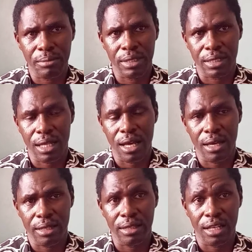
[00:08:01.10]
in
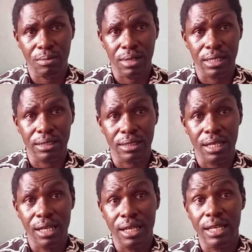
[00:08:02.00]
that place,
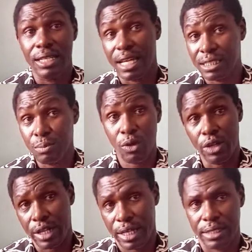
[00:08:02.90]
it has
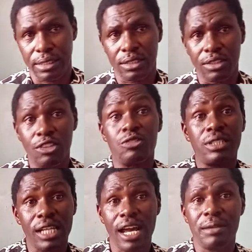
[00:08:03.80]
pockets of
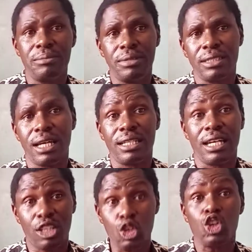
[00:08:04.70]
tribes that are
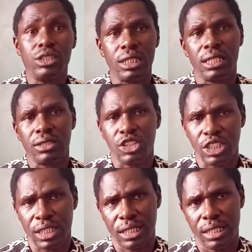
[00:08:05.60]
closely
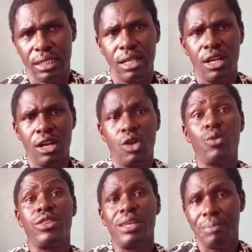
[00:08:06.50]
associated
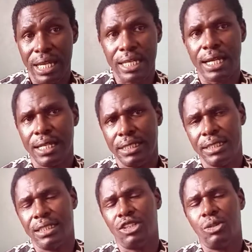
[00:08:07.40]
with the main
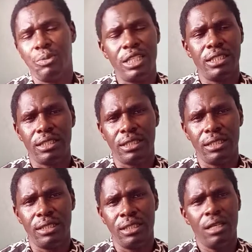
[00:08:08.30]
Kalenjin community.
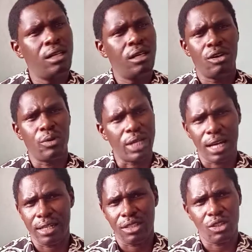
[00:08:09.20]
We
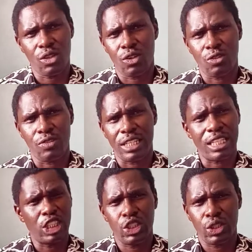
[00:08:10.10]
can talk of the
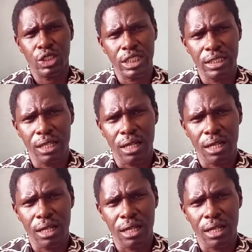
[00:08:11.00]
Tachoni